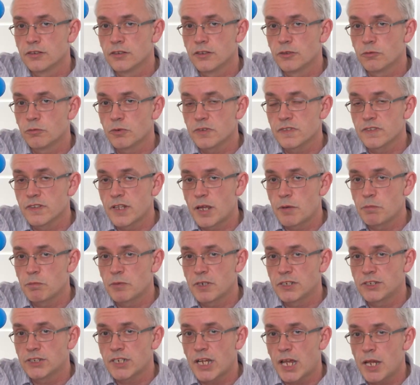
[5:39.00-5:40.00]
what's the name of
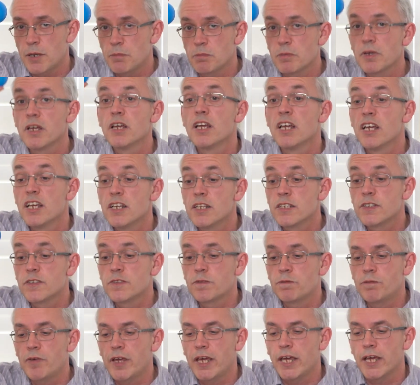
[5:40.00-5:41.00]
my shape?
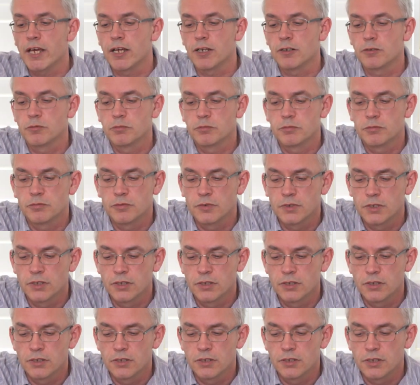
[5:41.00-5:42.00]
Sphere.
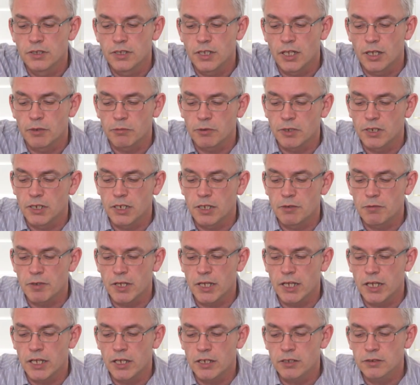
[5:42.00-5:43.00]
I'm going to leave it
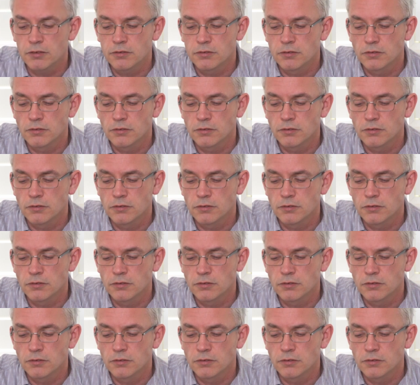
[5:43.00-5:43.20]
here.